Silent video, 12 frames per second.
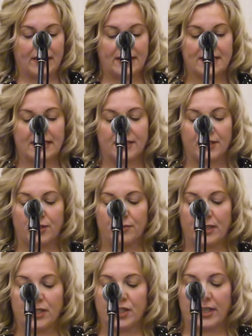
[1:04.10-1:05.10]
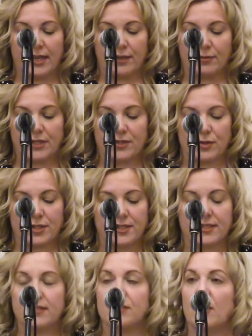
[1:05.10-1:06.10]
extended our reach and HUG
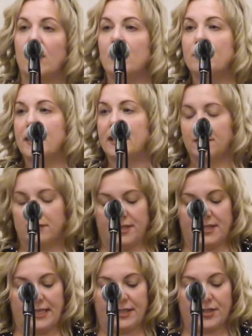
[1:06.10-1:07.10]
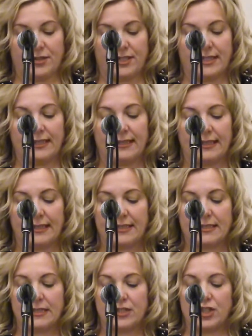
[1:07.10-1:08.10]
resources into all medical centers and
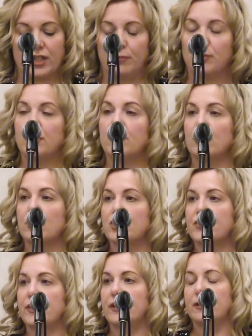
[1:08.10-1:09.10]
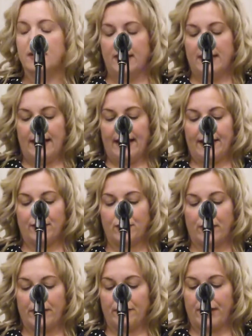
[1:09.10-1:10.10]
clinics in Shelburne, Orangeville, and
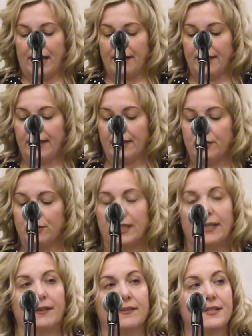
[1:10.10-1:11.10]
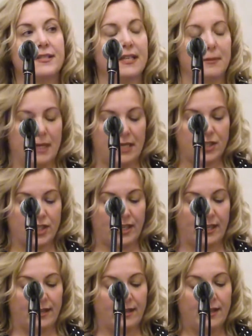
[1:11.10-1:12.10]
Grand Valley, including the
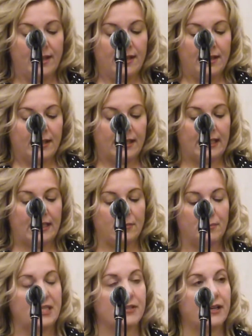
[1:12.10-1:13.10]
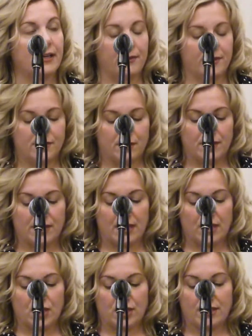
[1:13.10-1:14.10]
CMHA, Canadian Mental Health
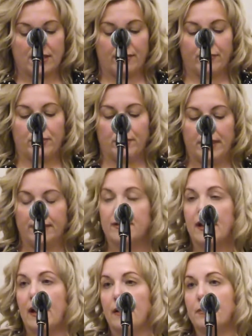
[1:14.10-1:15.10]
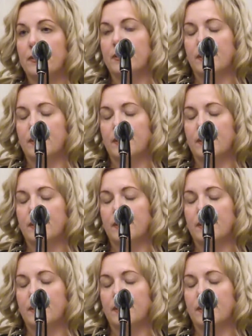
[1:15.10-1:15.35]
Association, Dufferin Peel Hub.